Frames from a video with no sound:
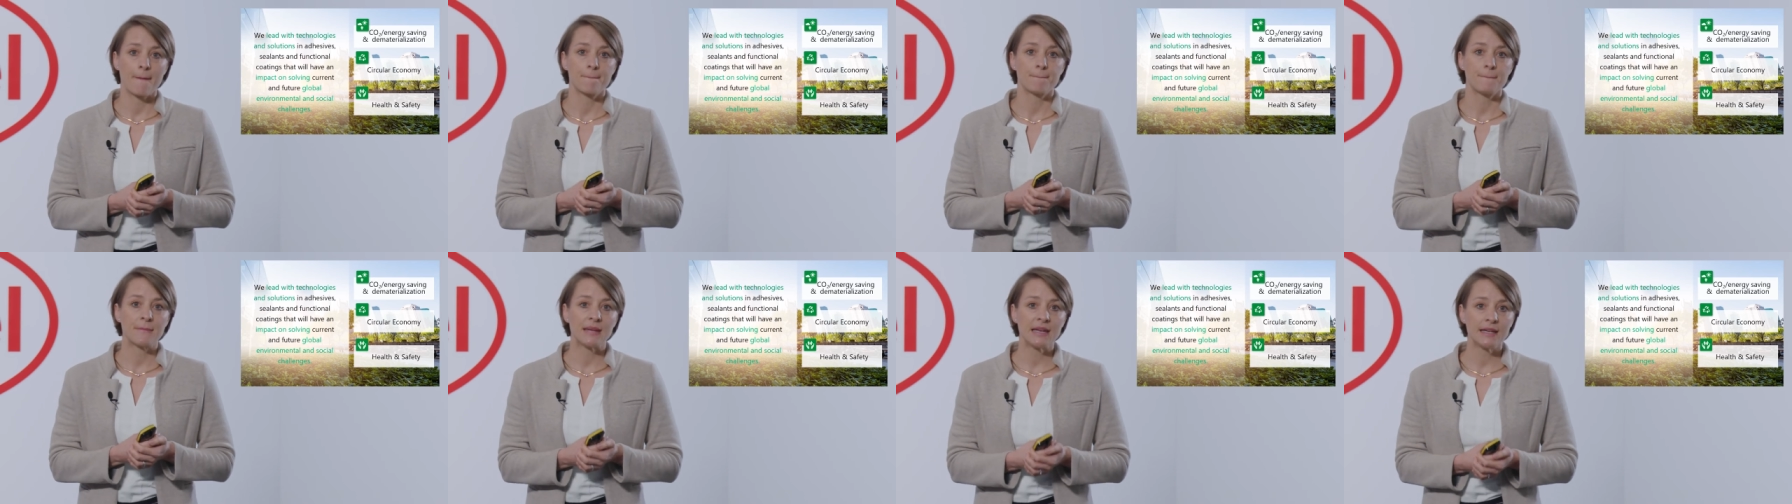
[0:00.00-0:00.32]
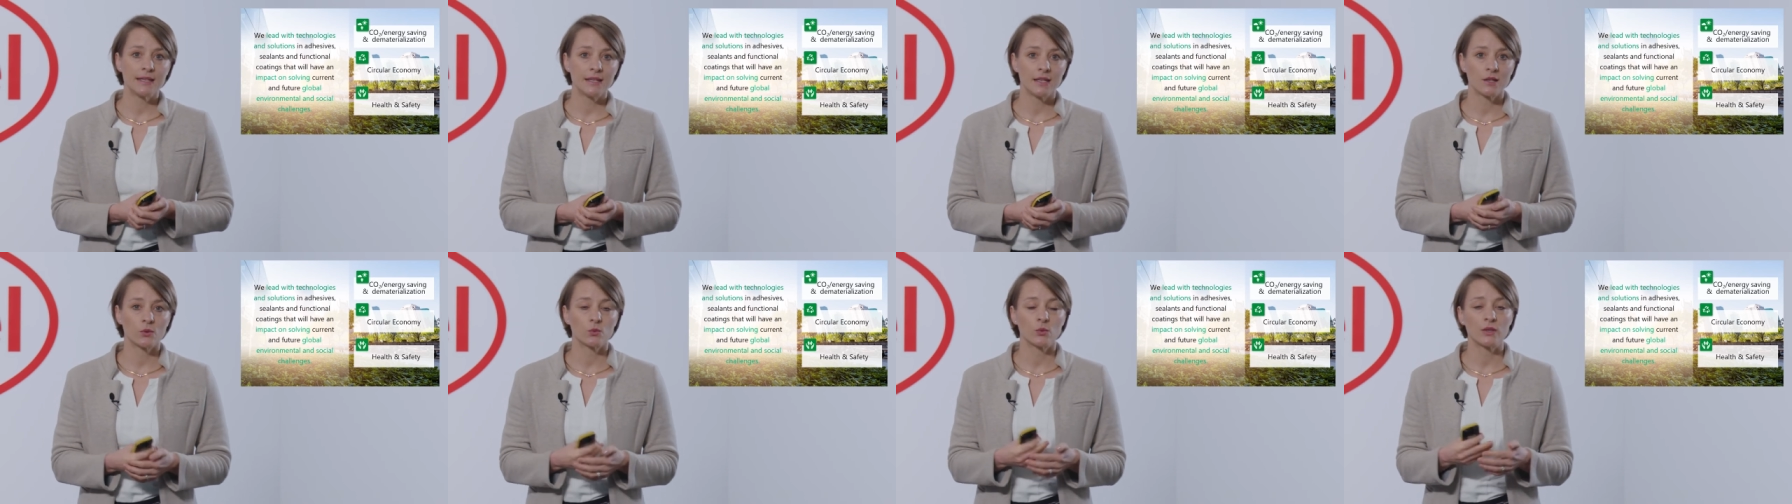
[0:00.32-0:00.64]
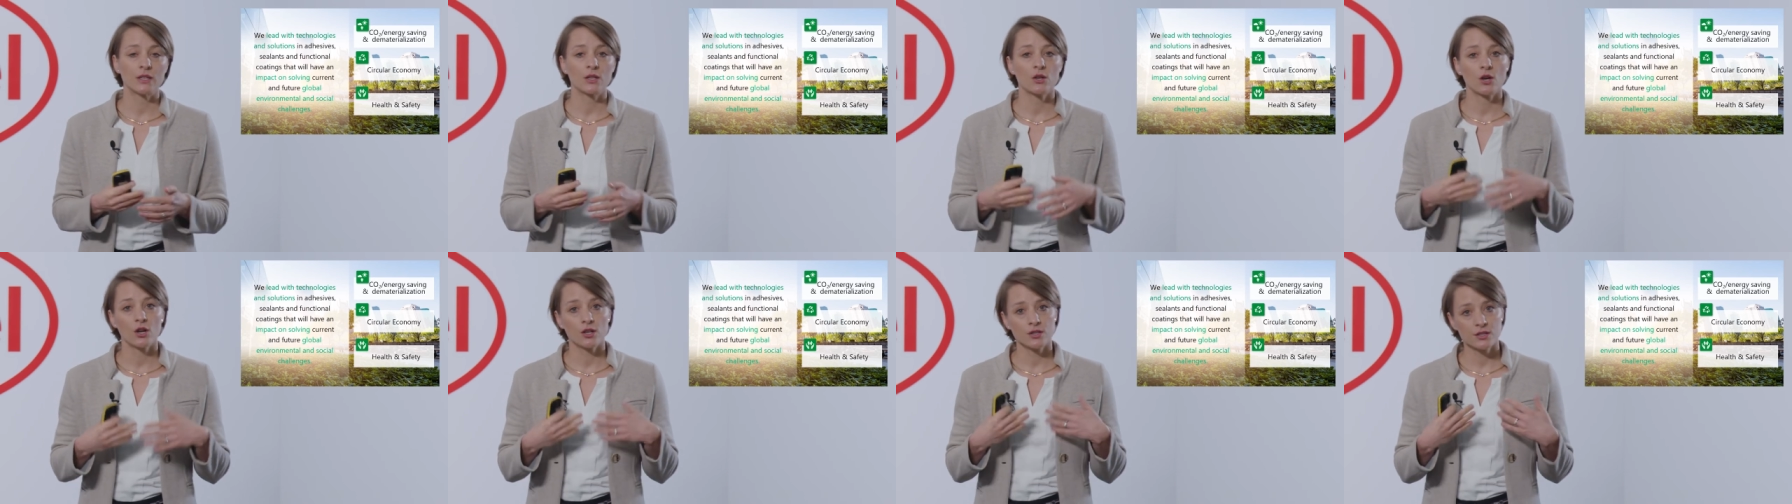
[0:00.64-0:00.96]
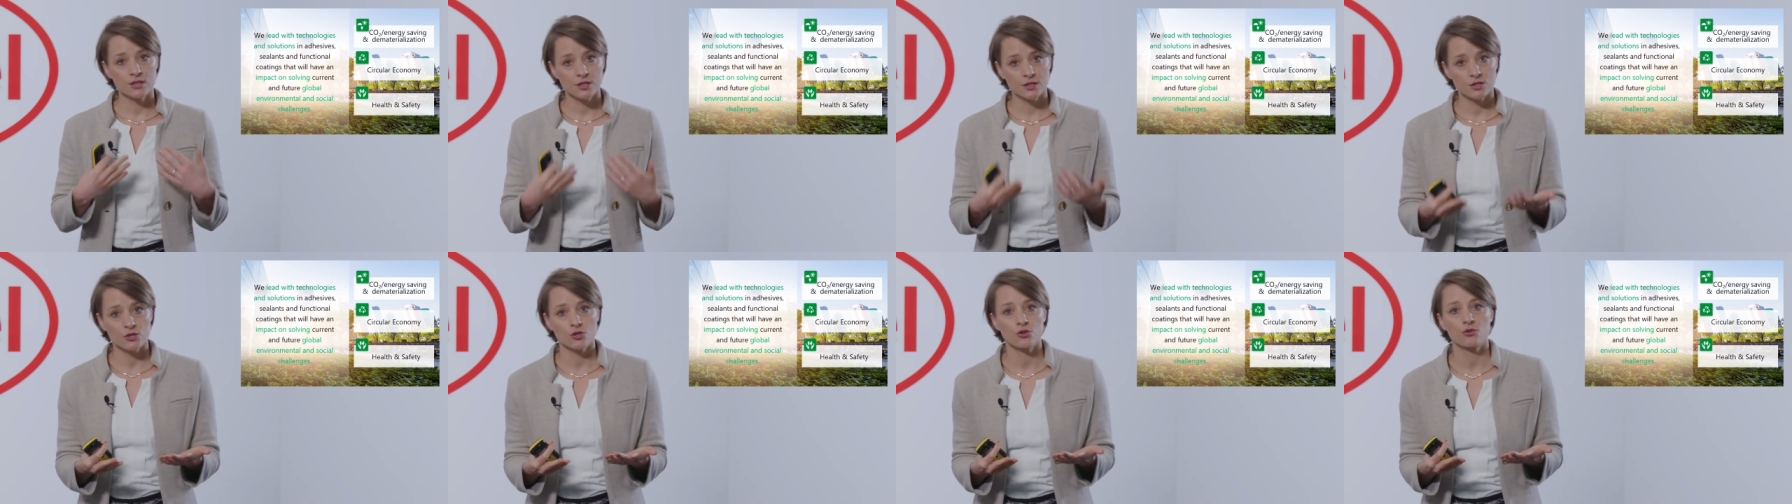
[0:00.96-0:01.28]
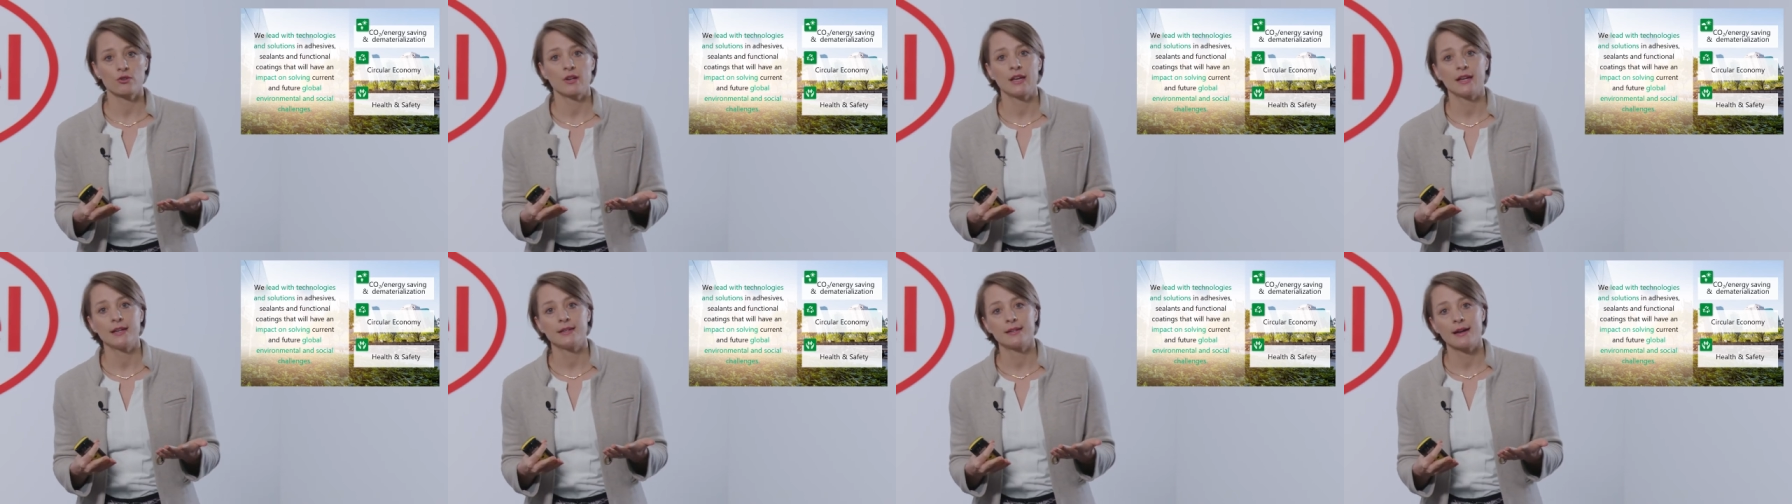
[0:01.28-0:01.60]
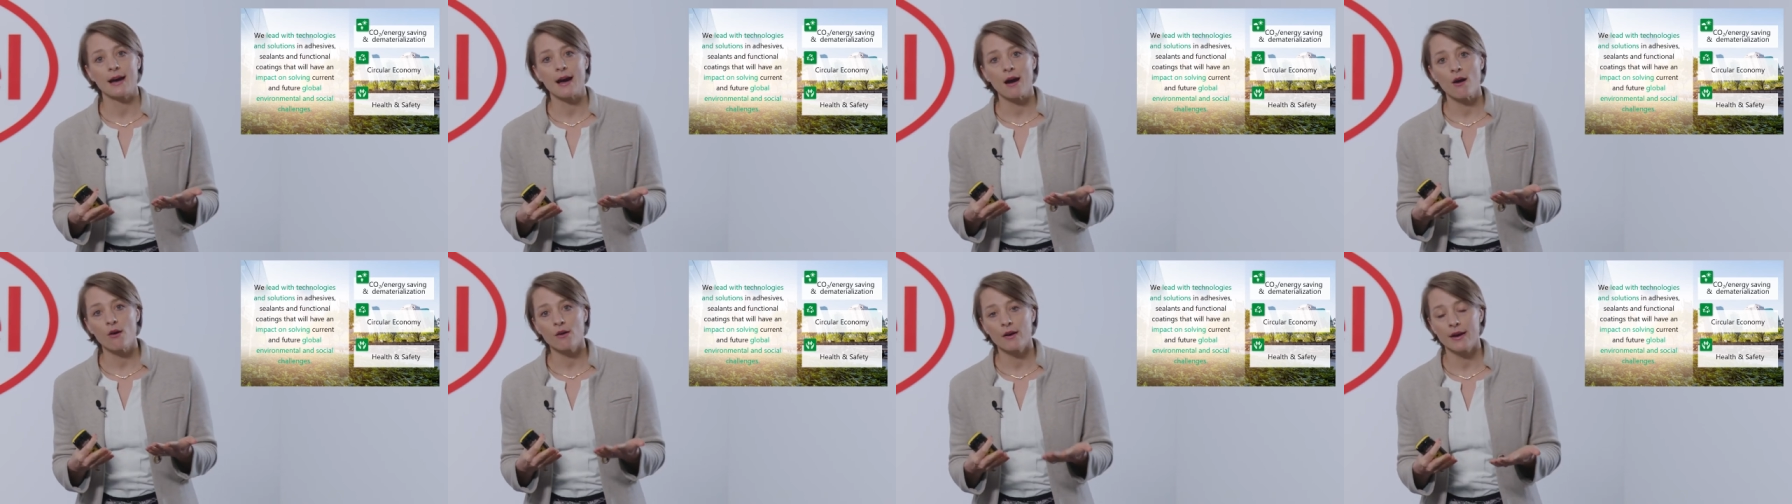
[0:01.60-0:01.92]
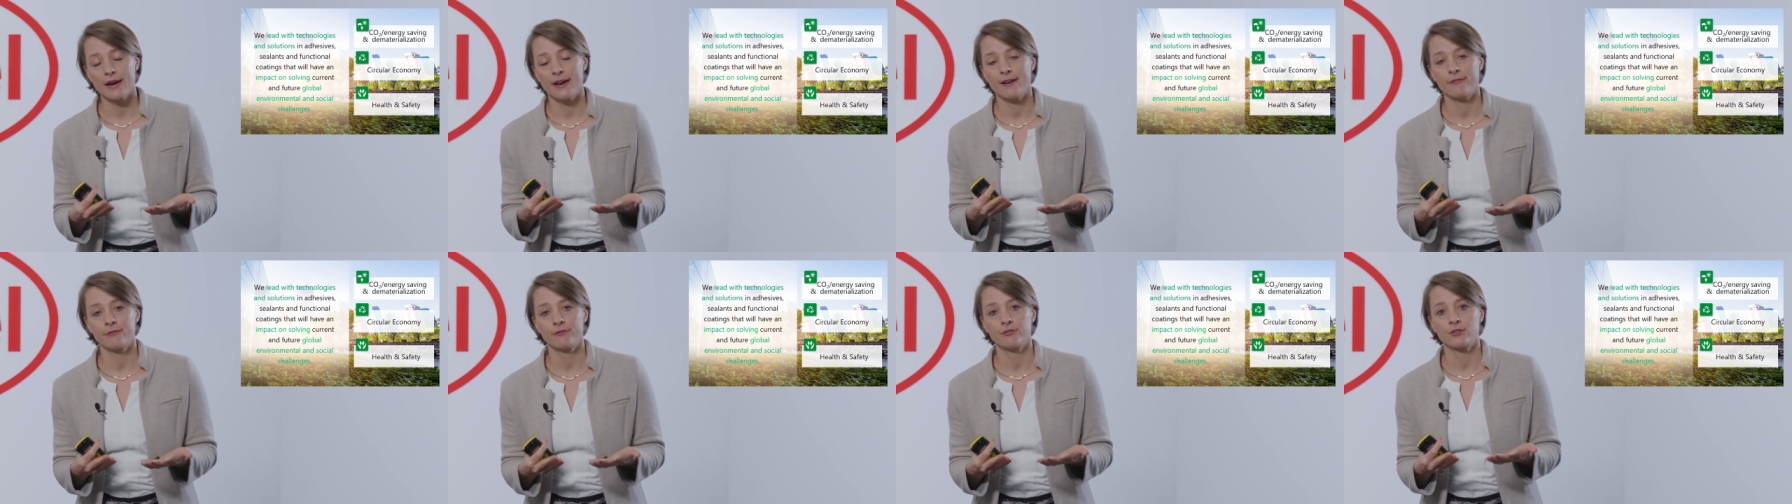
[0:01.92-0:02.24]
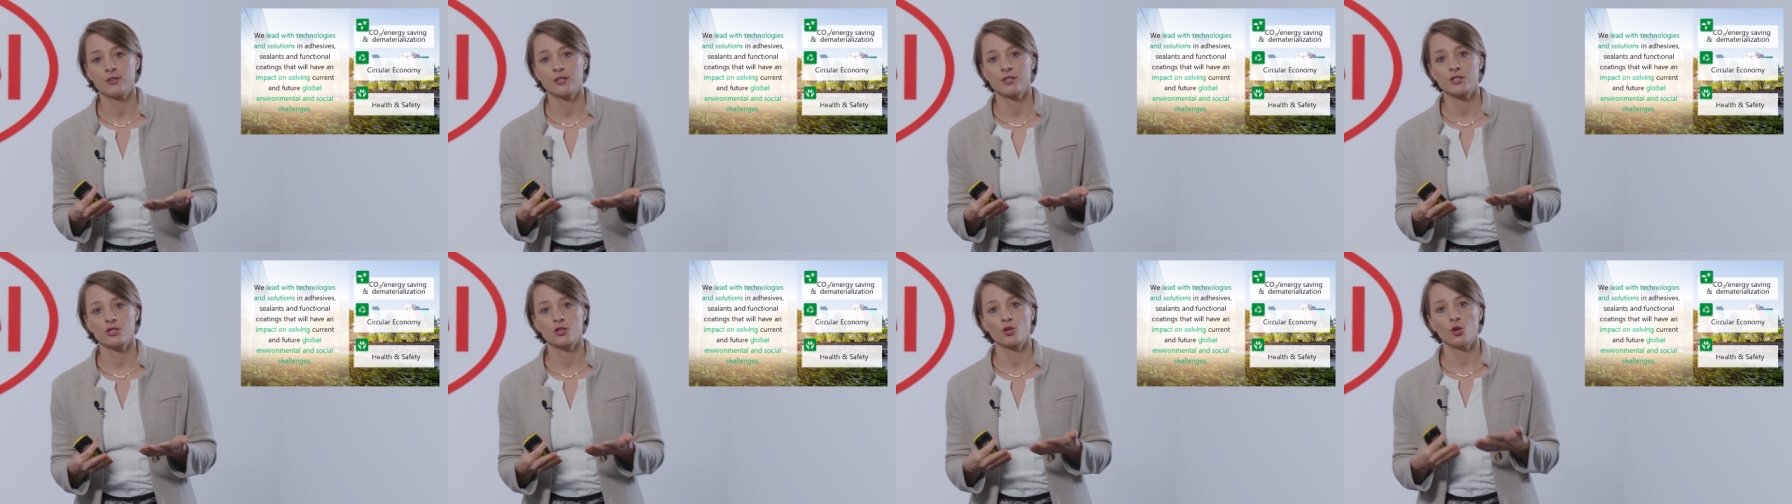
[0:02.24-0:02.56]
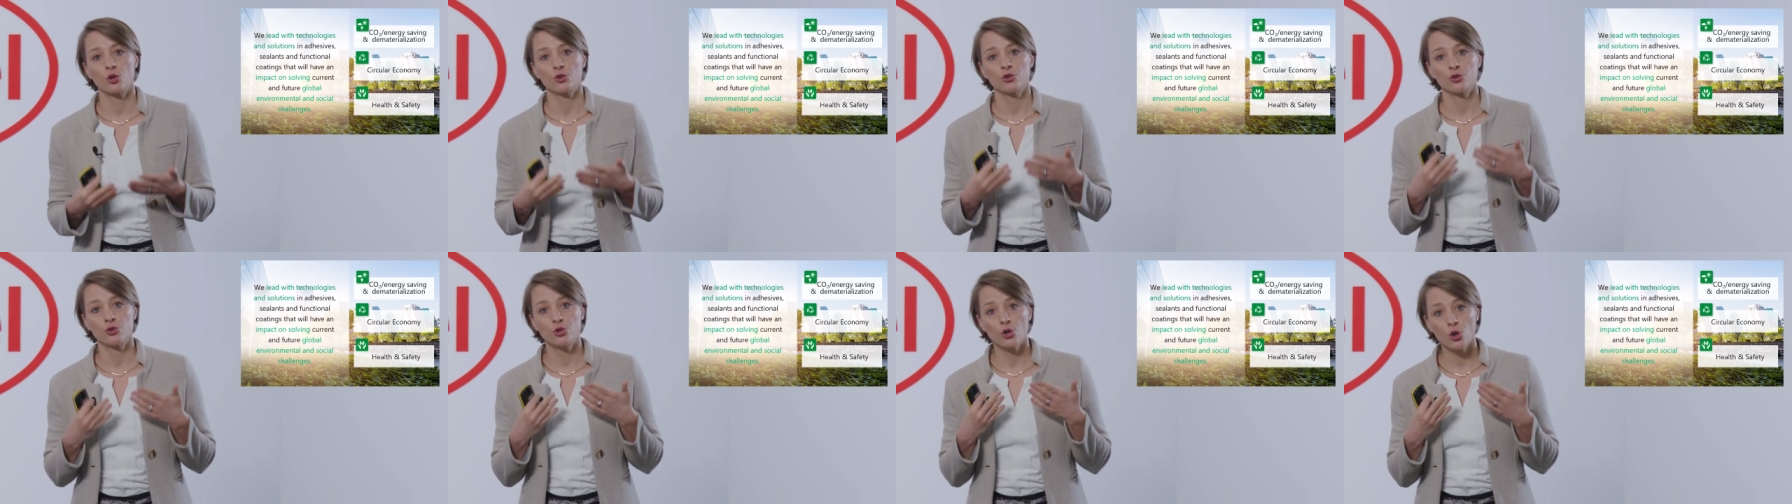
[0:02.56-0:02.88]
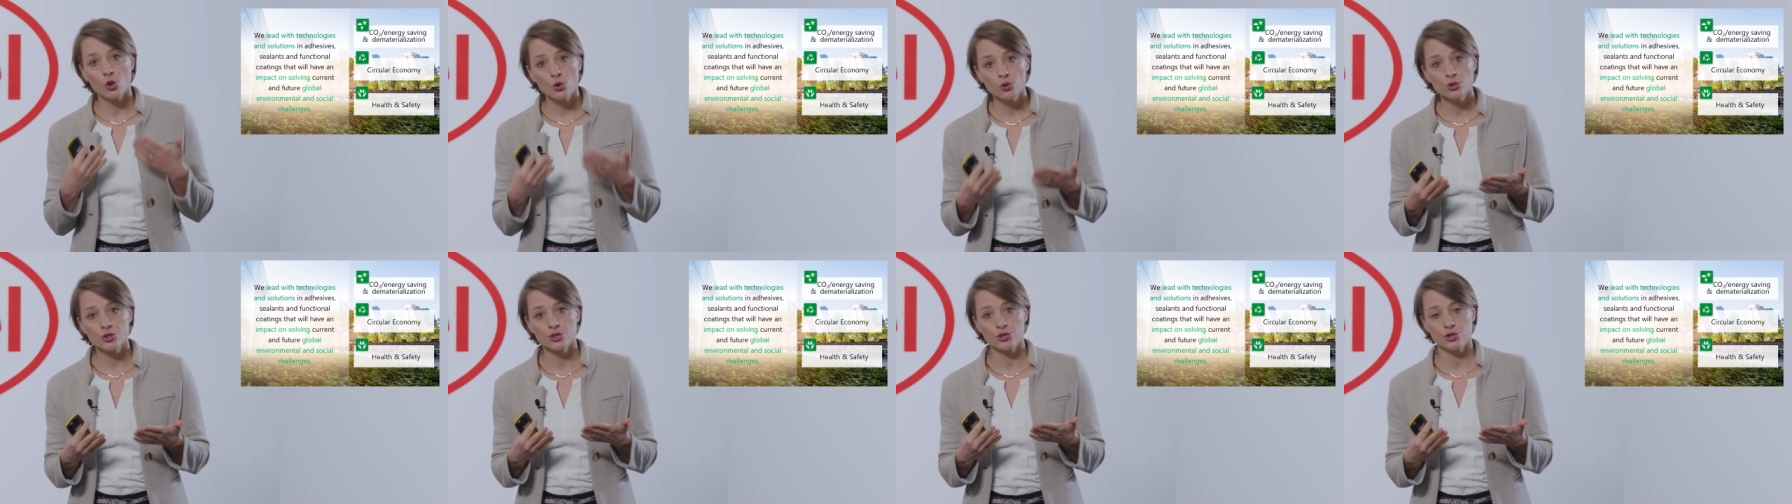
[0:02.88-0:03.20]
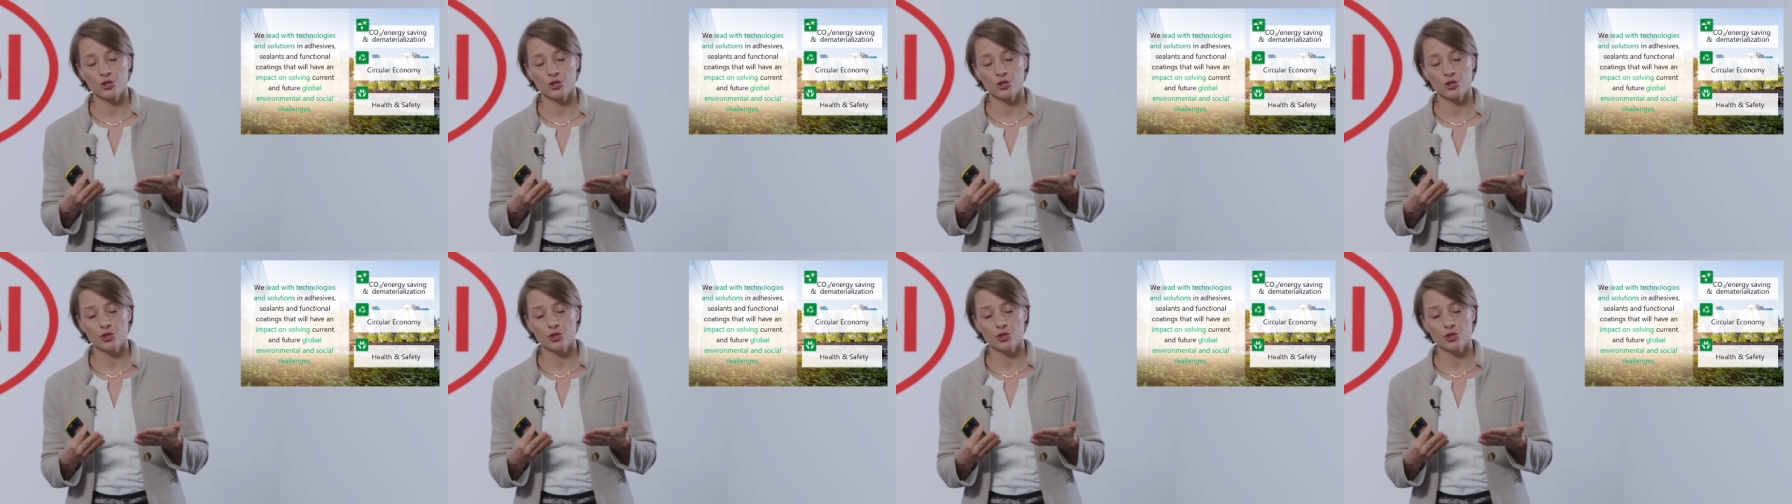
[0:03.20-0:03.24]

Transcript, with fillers: meaning we concentrate our efforts on those